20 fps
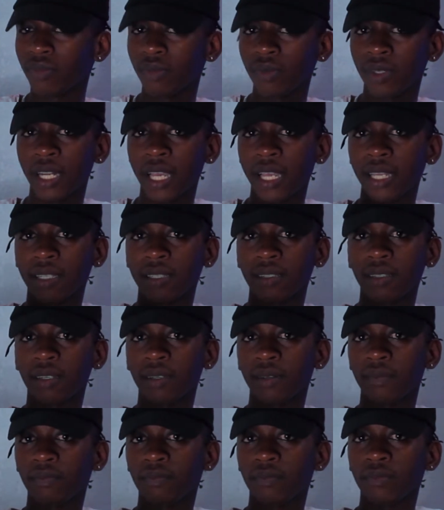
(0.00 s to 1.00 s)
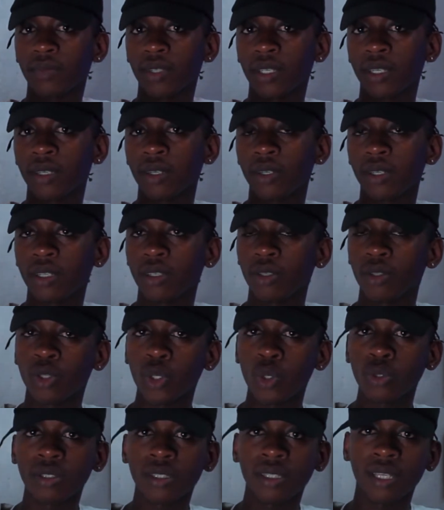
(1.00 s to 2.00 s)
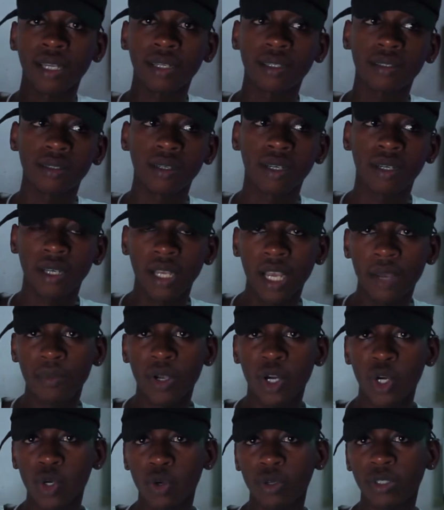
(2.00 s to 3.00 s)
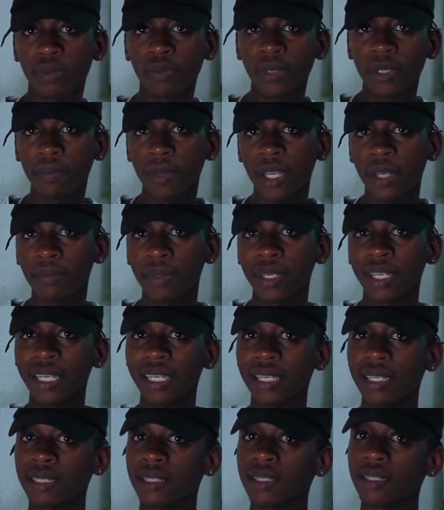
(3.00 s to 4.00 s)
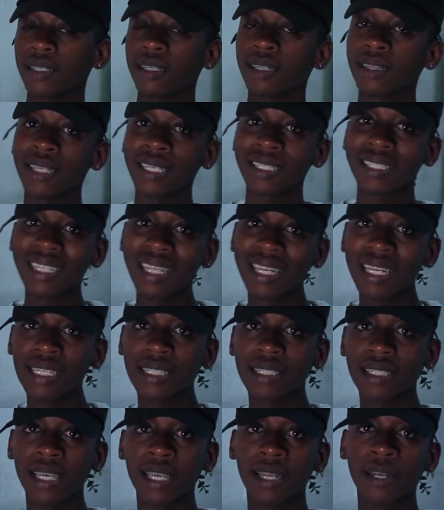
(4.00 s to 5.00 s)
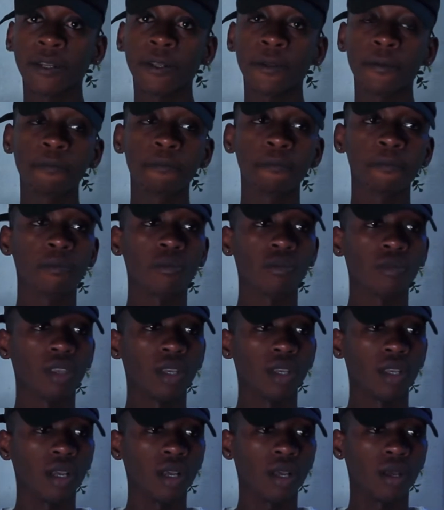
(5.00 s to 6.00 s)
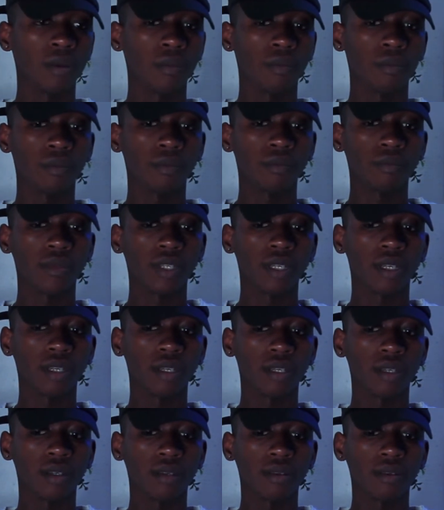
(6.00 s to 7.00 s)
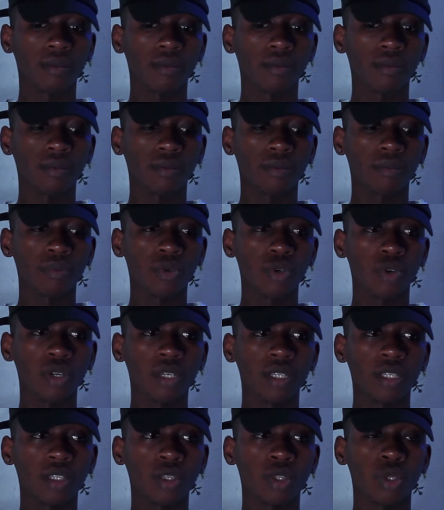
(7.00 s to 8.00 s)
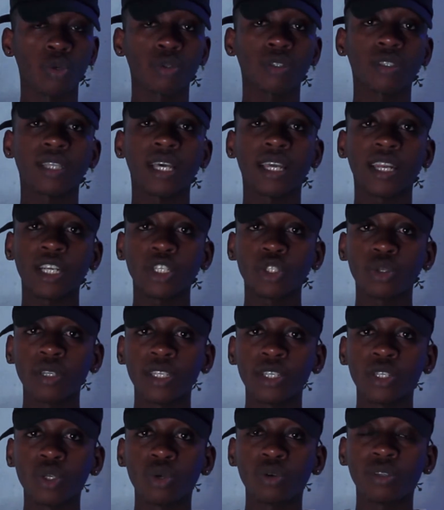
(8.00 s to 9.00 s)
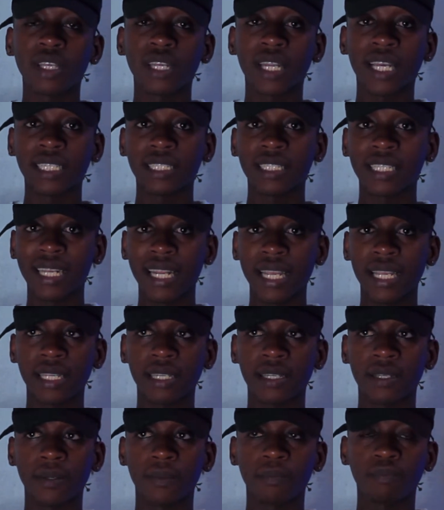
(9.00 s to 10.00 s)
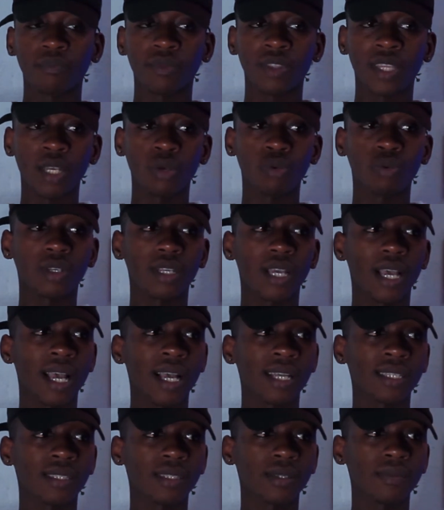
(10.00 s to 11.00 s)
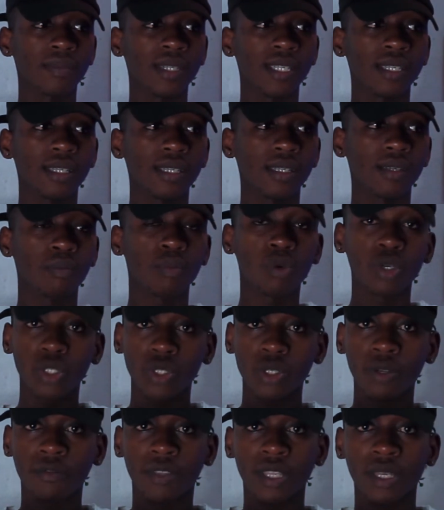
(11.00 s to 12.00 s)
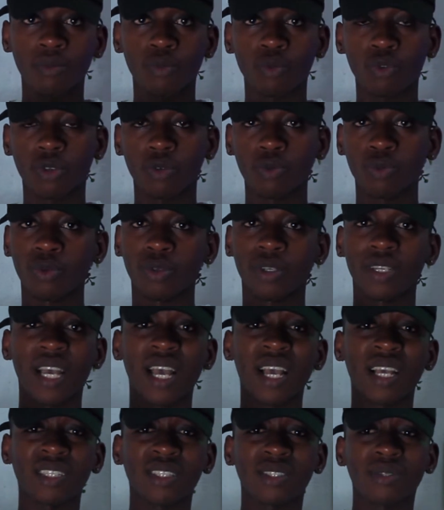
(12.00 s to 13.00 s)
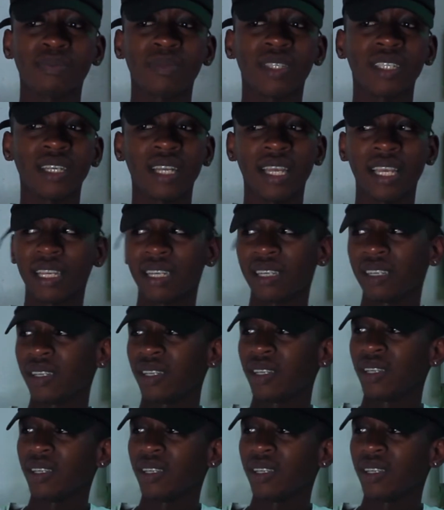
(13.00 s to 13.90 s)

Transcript: like, uh, those that come across me maybe in the streets, and um, probably those that actually know that I trade, they would ask me, most of them would, would ask me like,